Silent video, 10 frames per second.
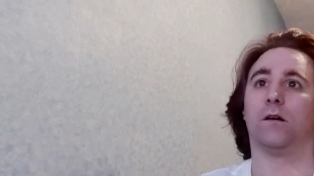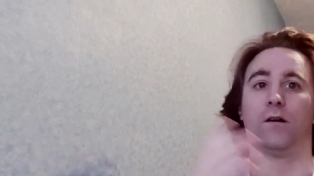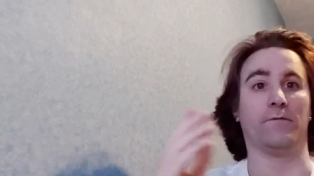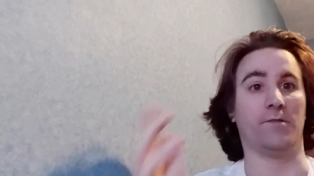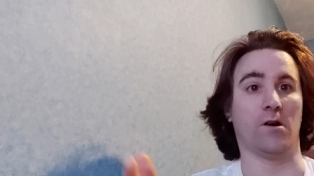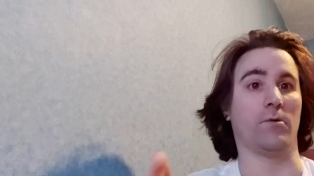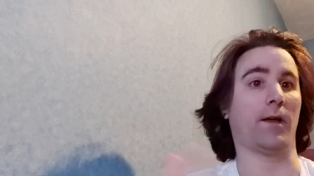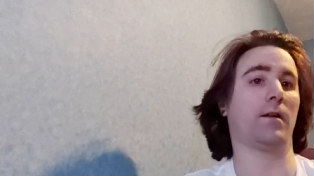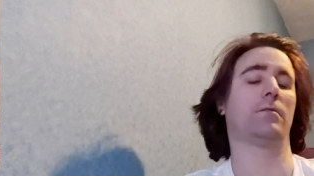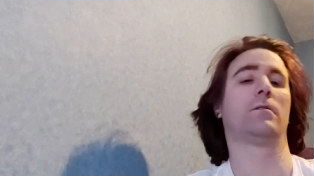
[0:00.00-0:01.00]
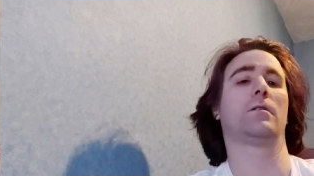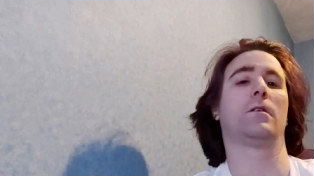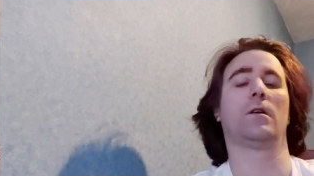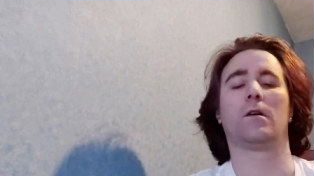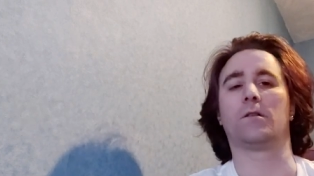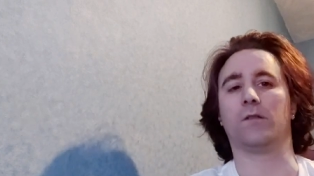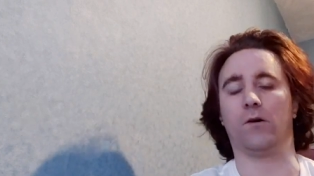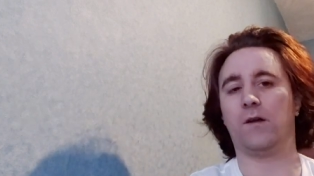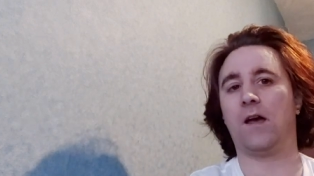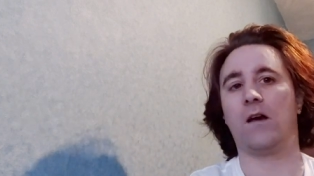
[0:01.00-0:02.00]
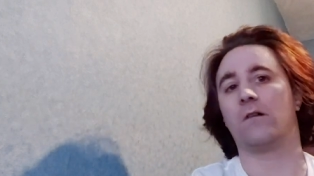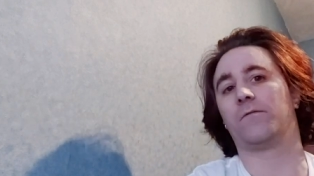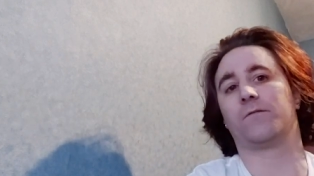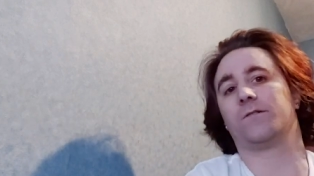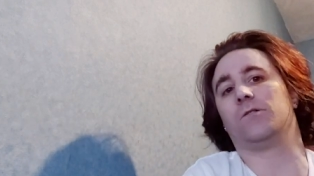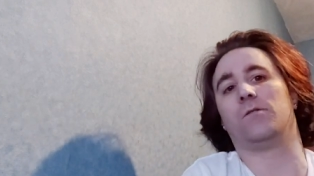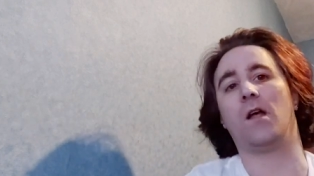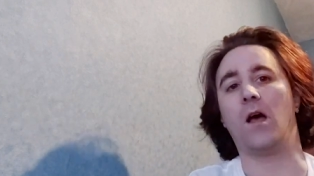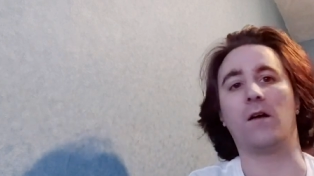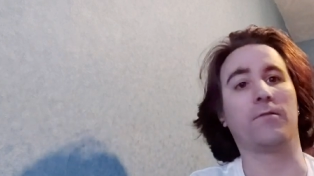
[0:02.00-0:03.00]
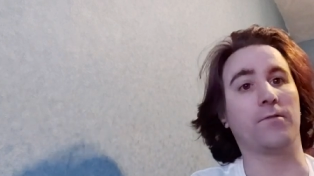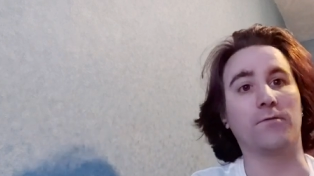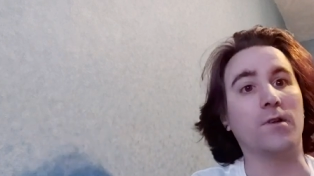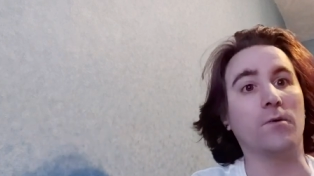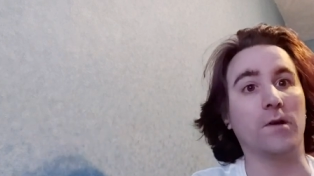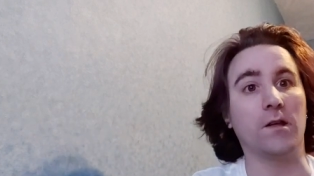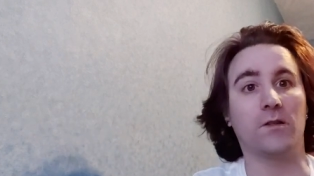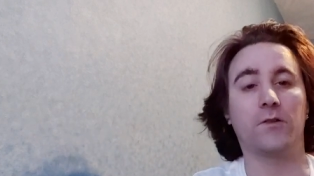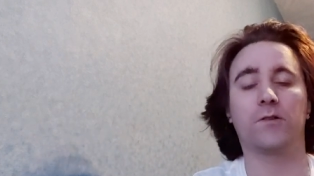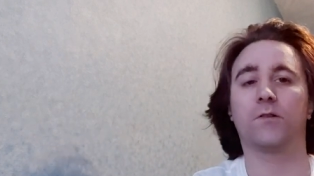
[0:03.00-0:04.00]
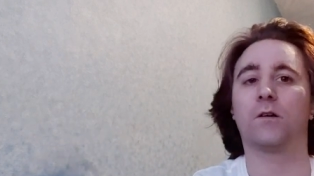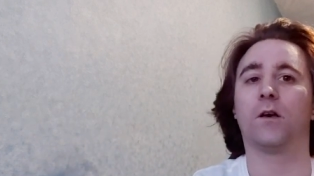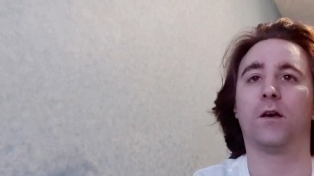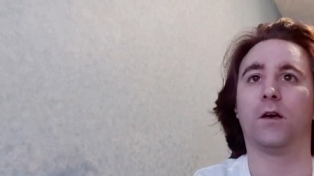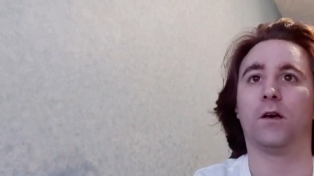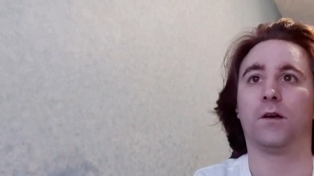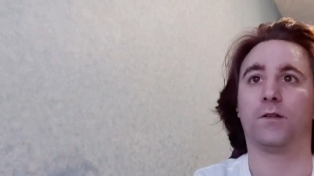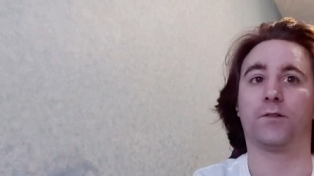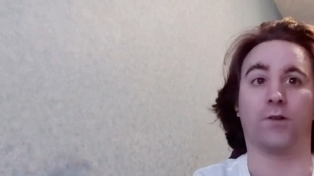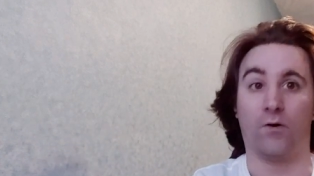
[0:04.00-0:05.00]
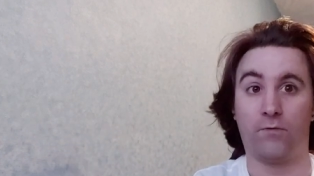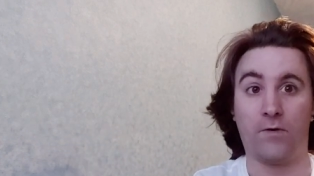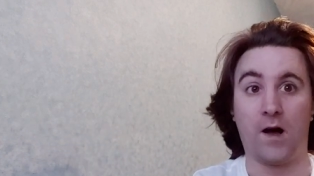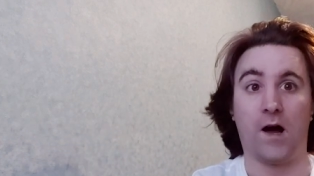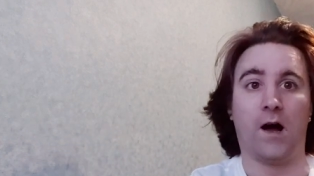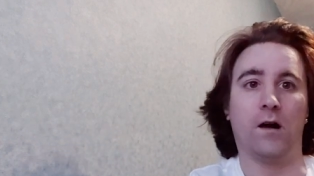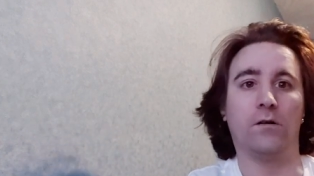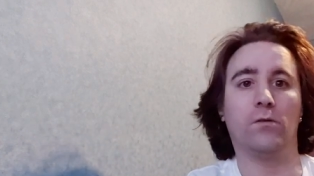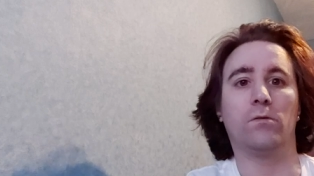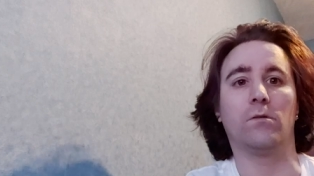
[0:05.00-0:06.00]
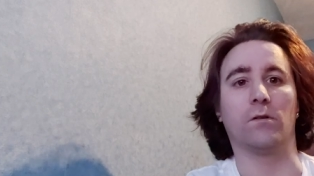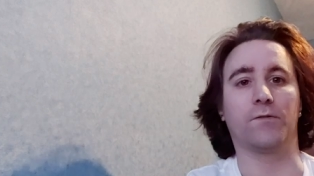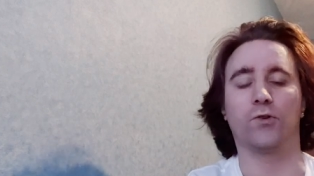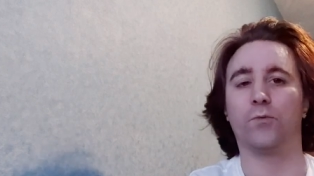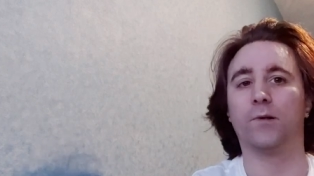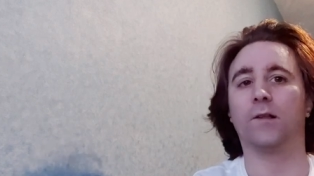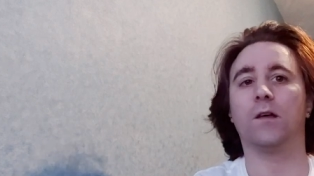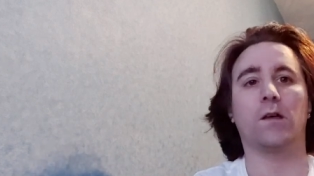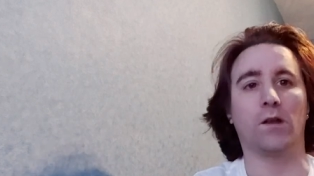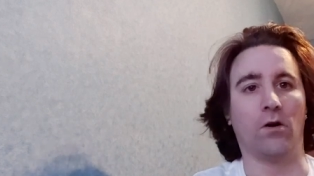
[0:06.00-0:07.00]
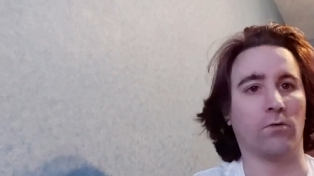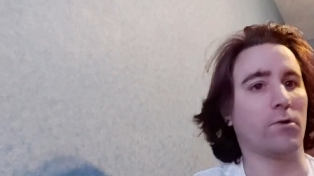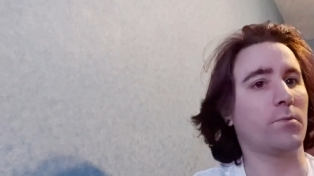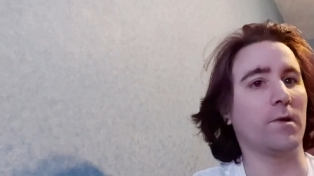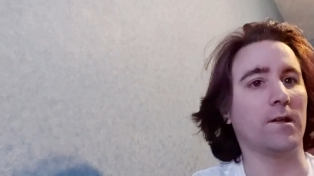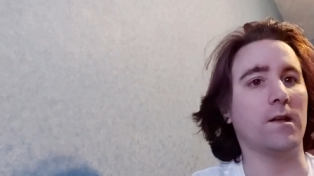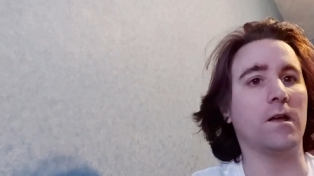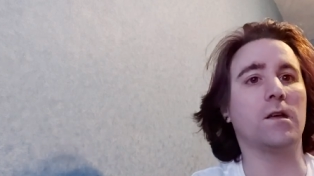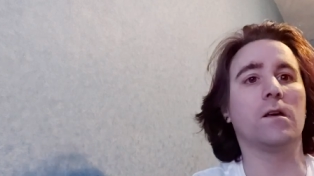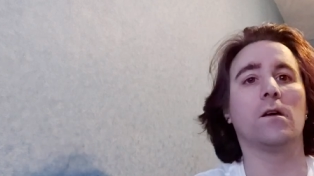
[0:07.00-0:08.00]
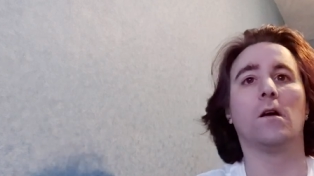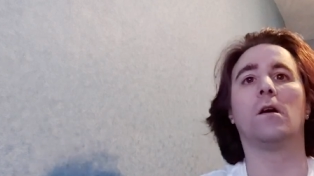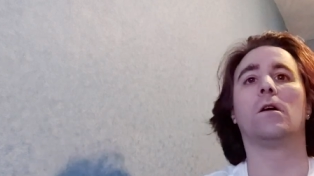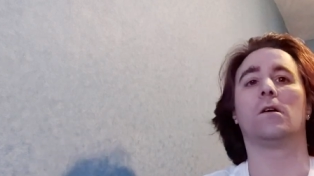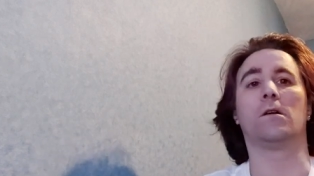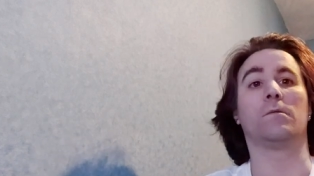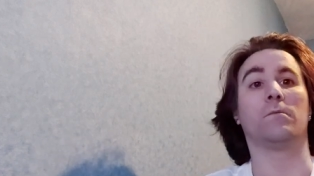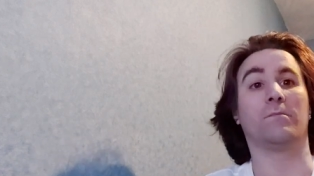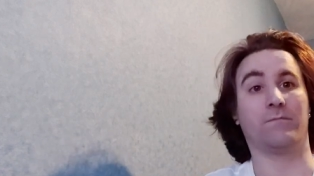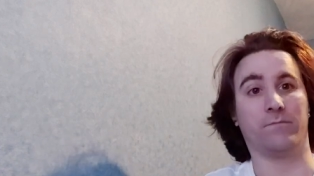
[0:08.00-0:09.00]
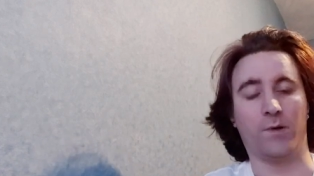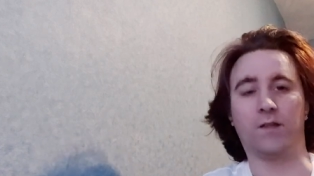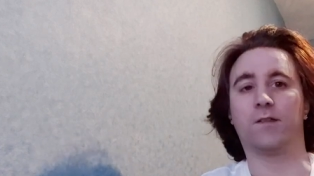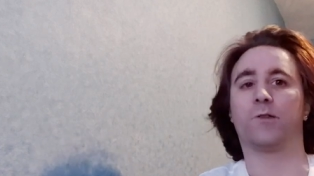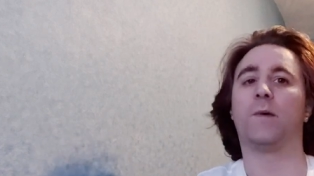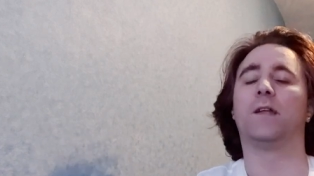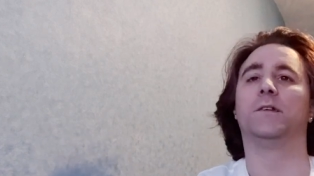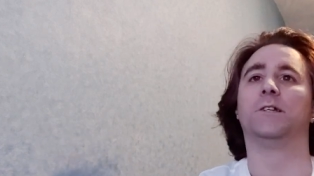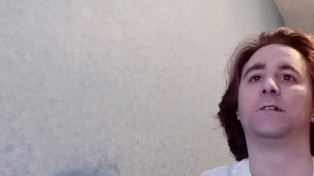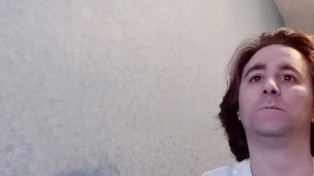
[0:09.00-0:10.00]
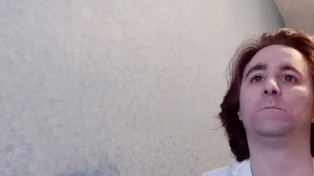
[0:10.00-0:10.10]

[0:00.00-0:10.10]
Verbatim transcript: of knowing that we have two and a half, three weeks so far of Super League and all rugby league being suspended.